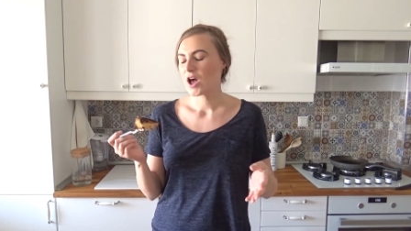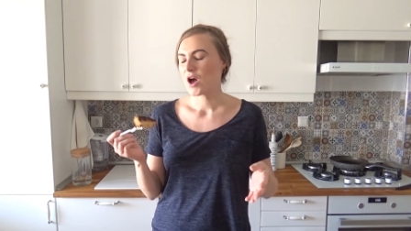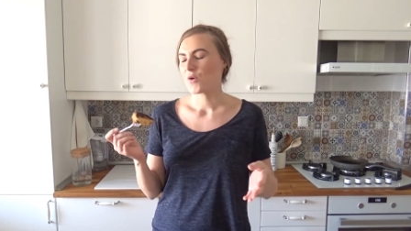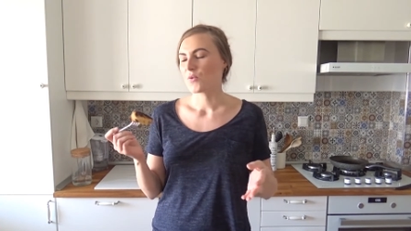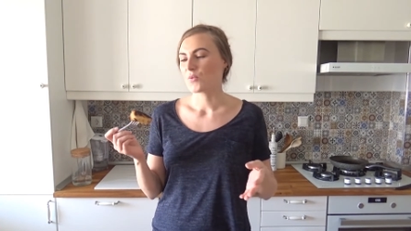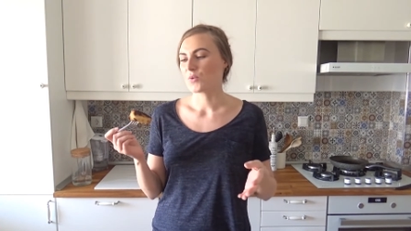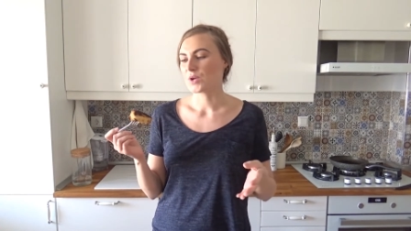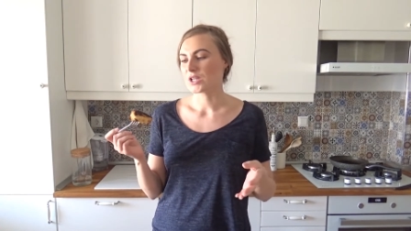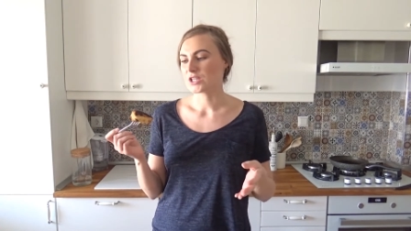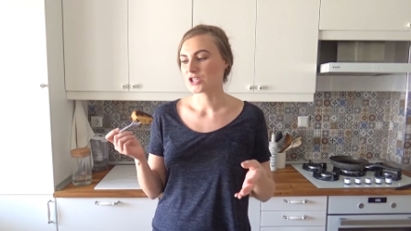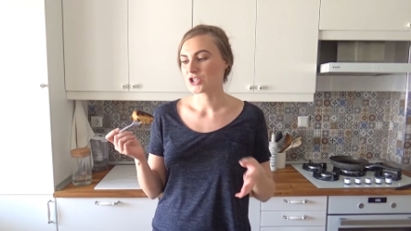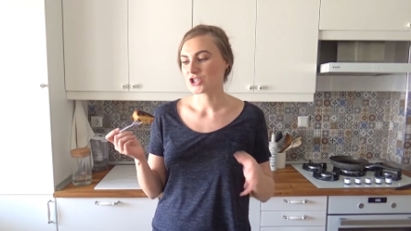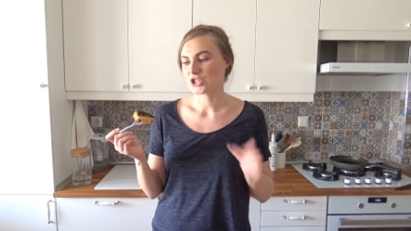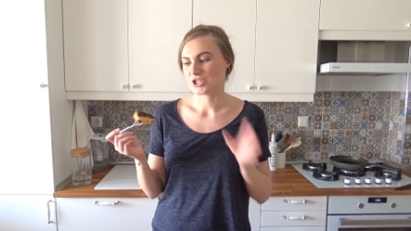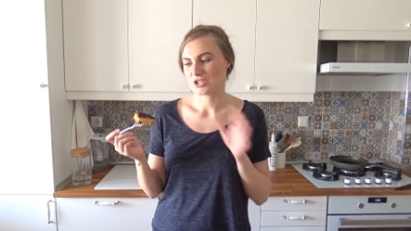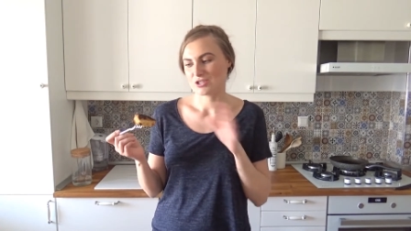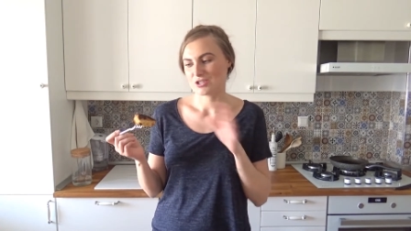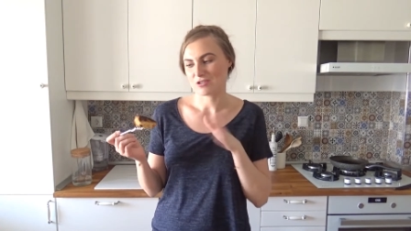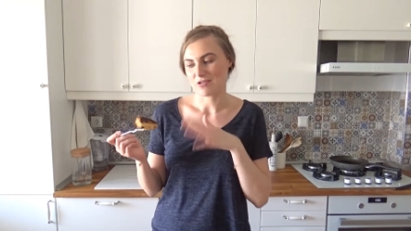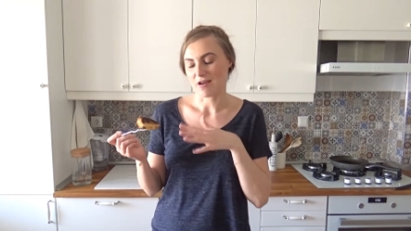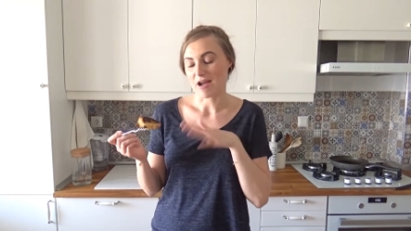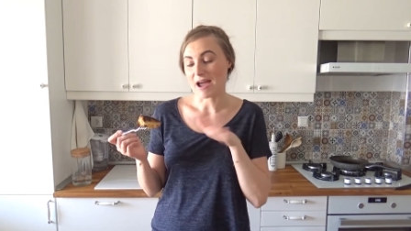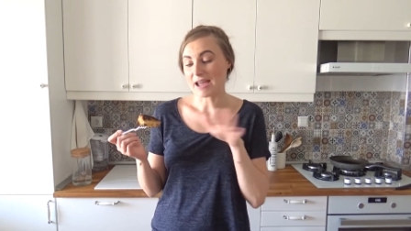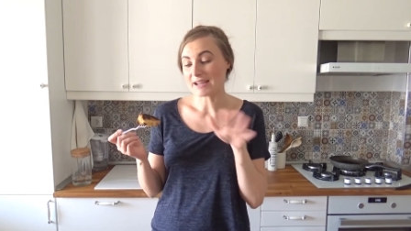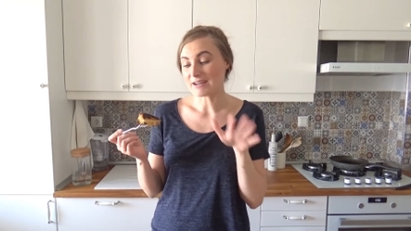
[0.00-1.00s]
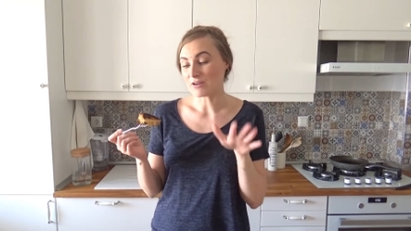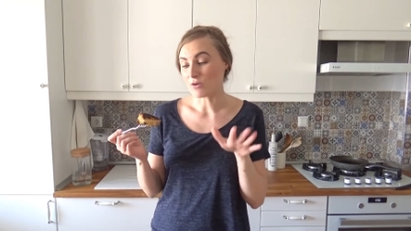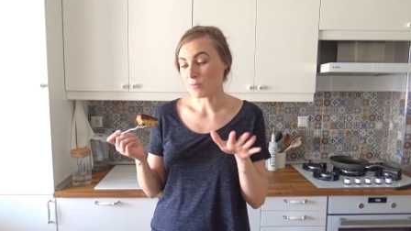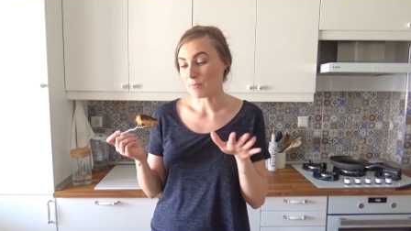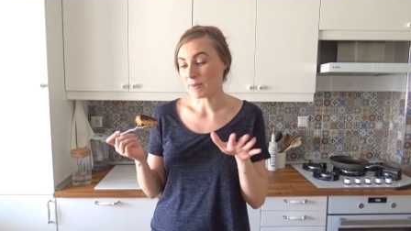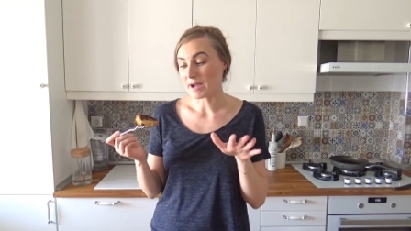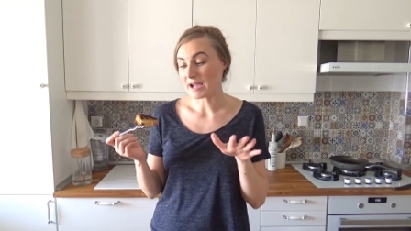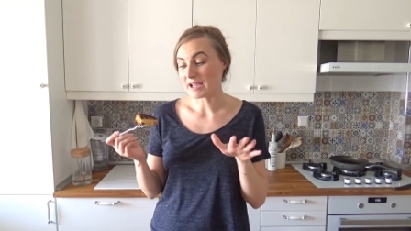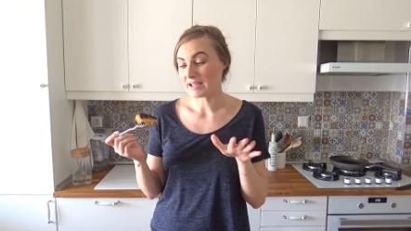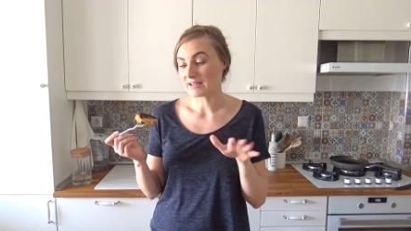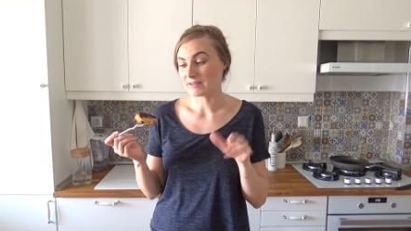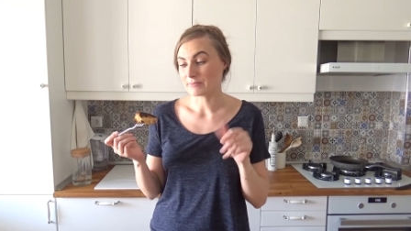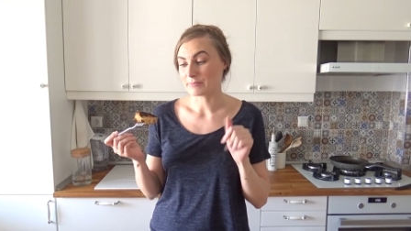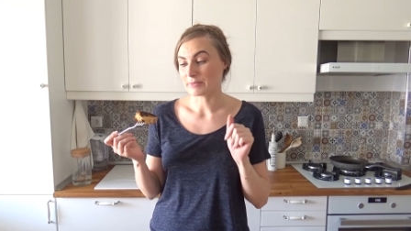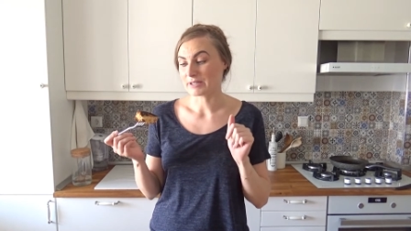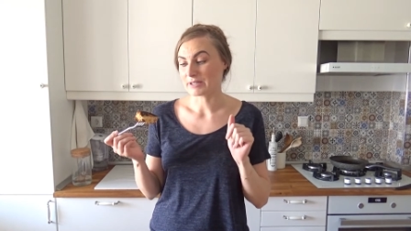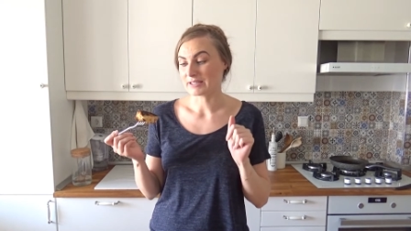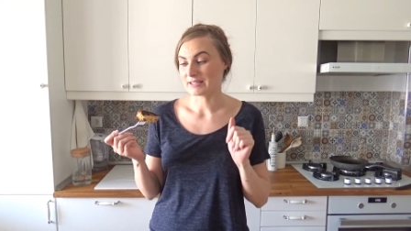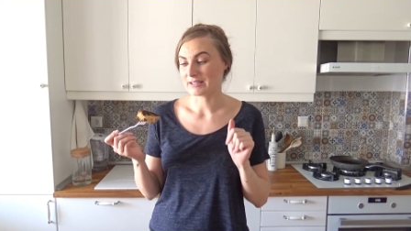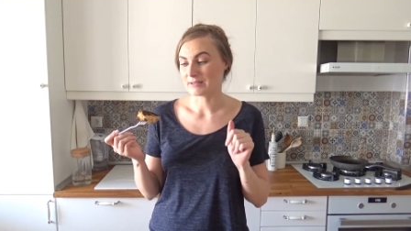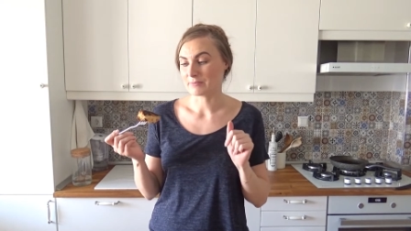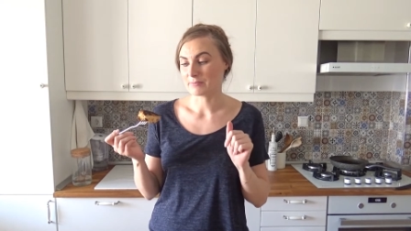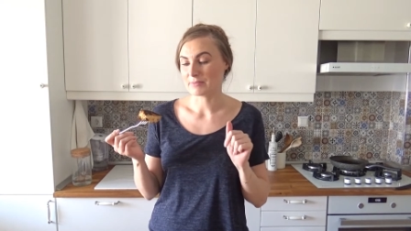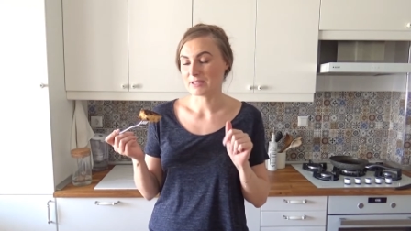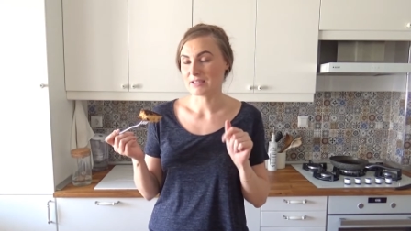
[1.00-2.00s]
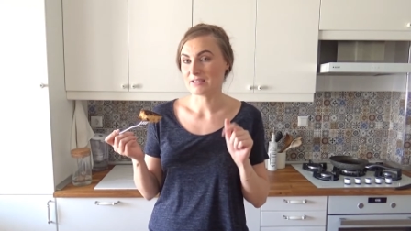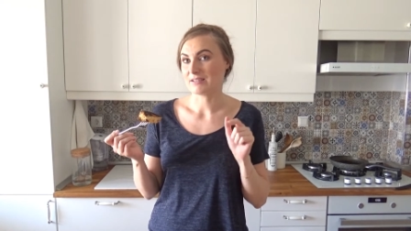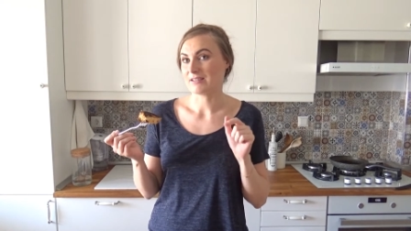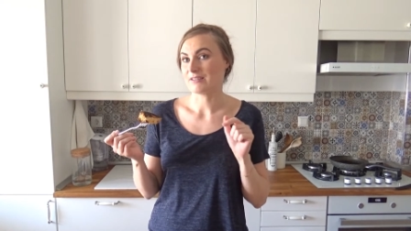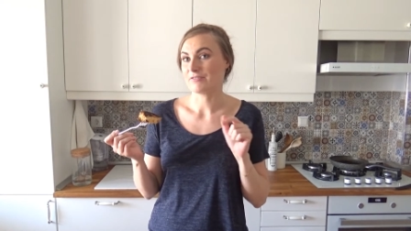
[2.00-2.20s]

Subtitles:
which I don't mind, but I mean,